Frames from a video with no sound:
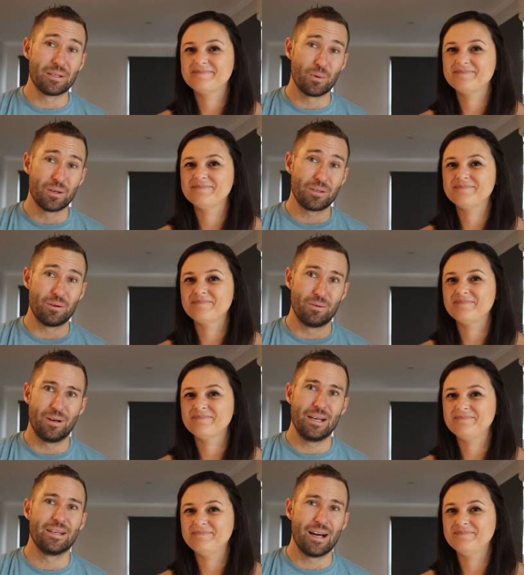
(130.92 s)
Speaker 1: is also
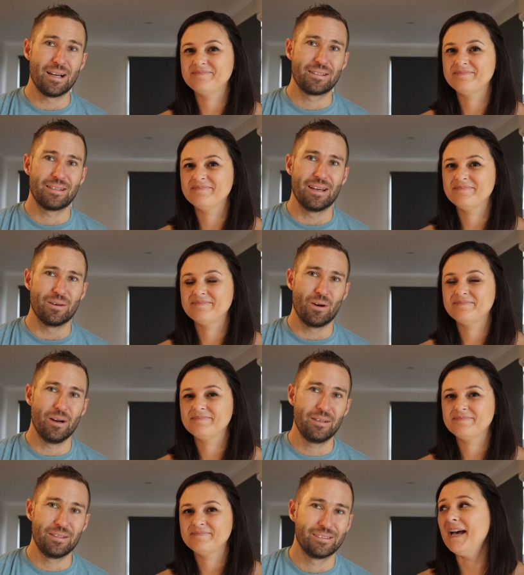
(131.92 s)
really nice and hot.